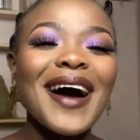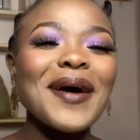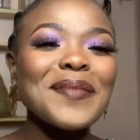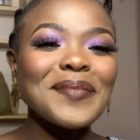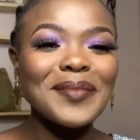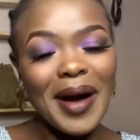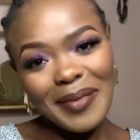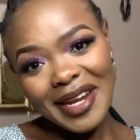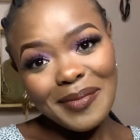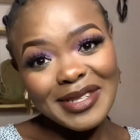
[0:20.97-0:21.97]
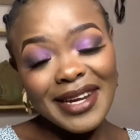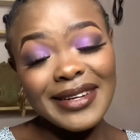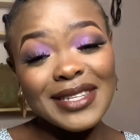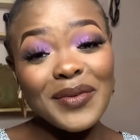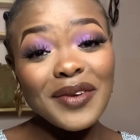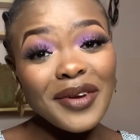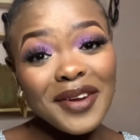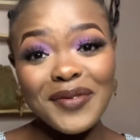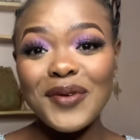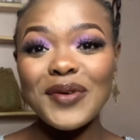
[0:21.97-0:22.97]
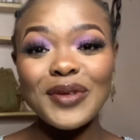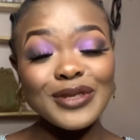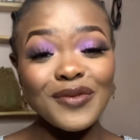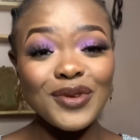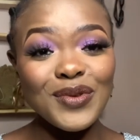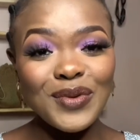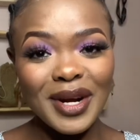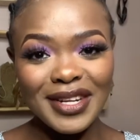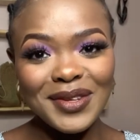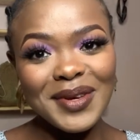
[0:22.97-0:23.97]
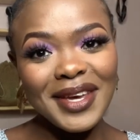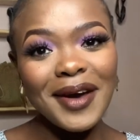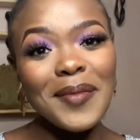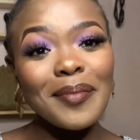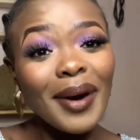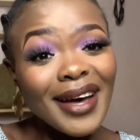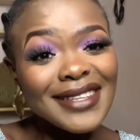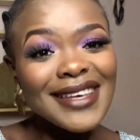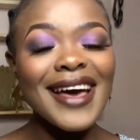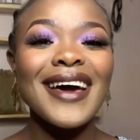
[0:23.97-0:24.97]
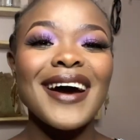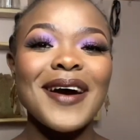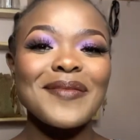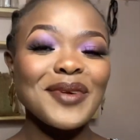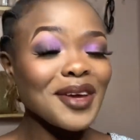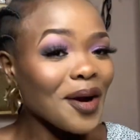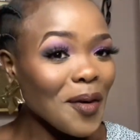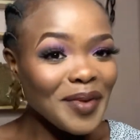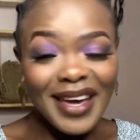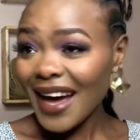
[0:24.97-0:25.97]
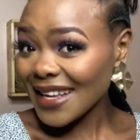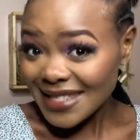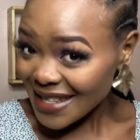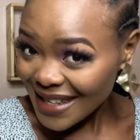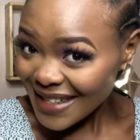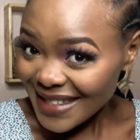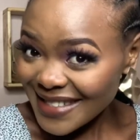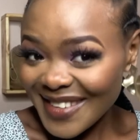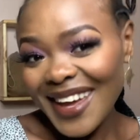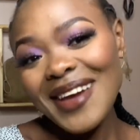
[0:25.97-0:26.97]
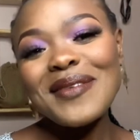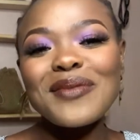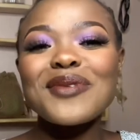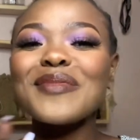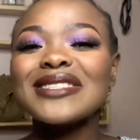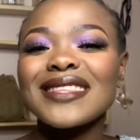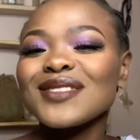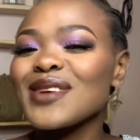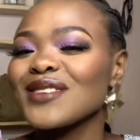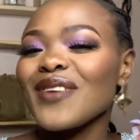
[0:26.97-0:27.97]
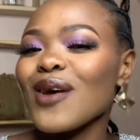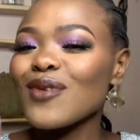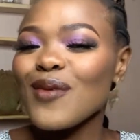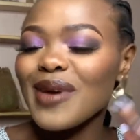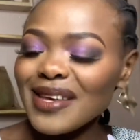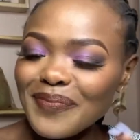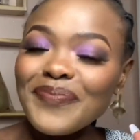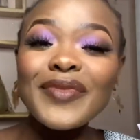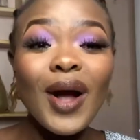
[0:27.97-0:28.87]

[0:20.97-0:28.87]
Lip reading: My name is Terri Winfred for those of you who are new here, but you can call me cousin, okay, when we meet in the streets of Nairobi,